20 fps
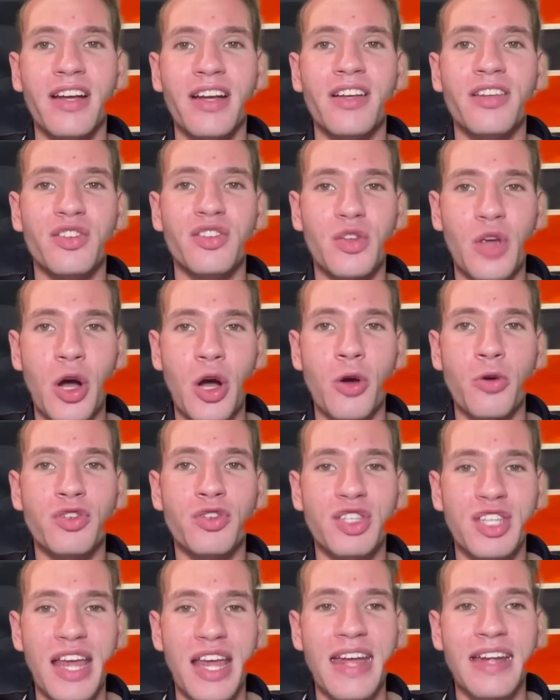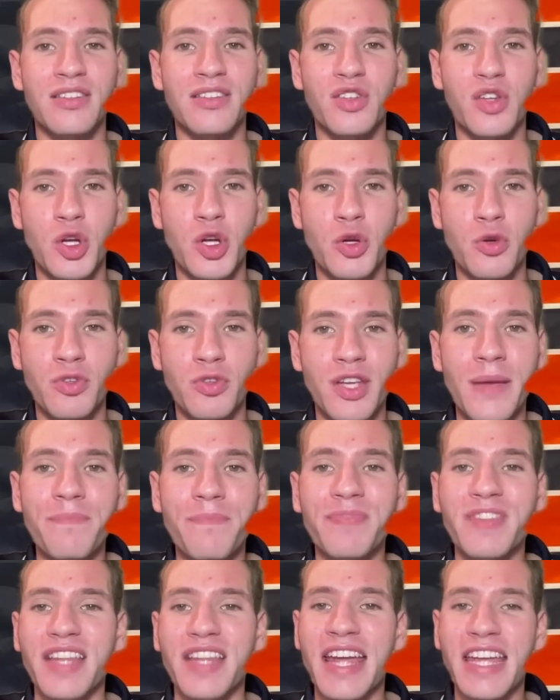So stay tuned.
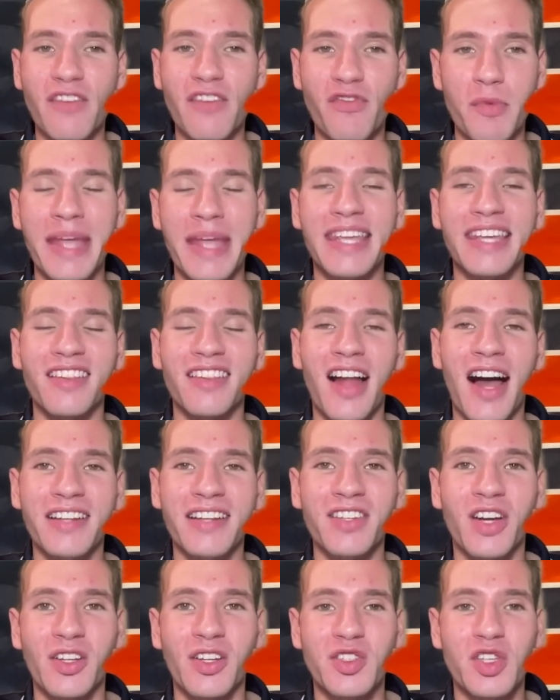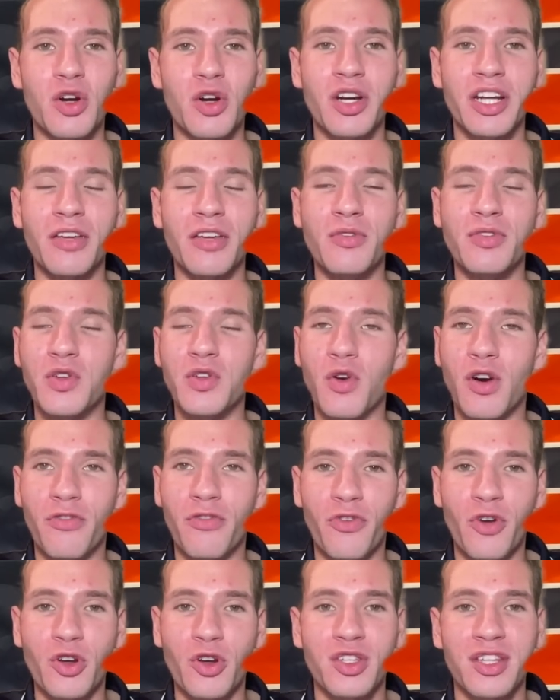Thank you for making Locked On Syracuse your
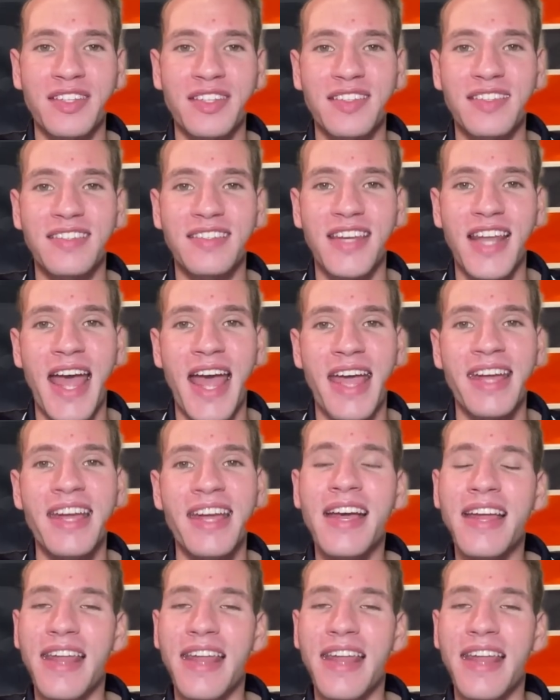first listen today.